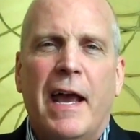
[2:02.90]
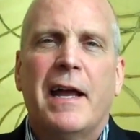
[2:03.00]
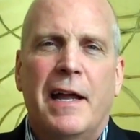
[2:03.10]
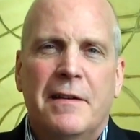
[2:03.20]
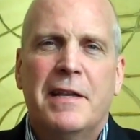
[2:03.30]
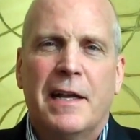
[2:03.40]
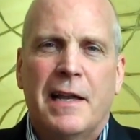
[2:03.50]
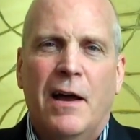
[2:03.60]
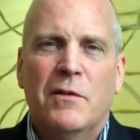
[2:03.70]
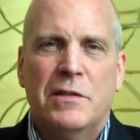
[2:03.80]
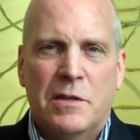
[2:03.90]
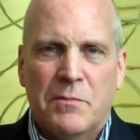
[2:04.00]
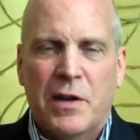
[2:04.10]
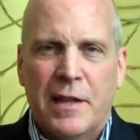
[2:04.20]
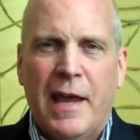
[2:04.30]
on that kind of technology to
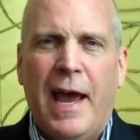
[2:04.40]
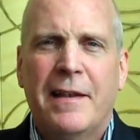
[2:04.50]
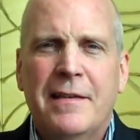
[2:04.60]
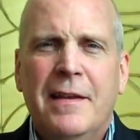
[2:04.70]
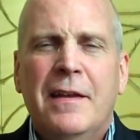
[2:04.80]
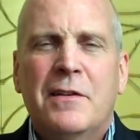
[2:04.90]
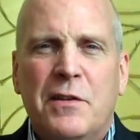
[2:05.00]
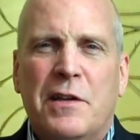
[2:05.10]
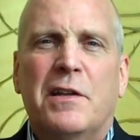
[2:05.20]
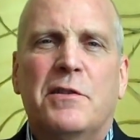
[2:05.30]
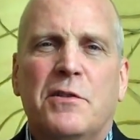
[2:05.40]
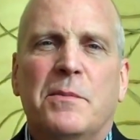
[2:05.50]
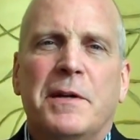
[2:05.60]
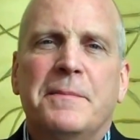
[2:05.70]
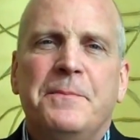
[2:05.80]
bring that to the
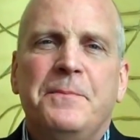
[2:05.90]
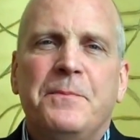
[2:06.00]
consumer.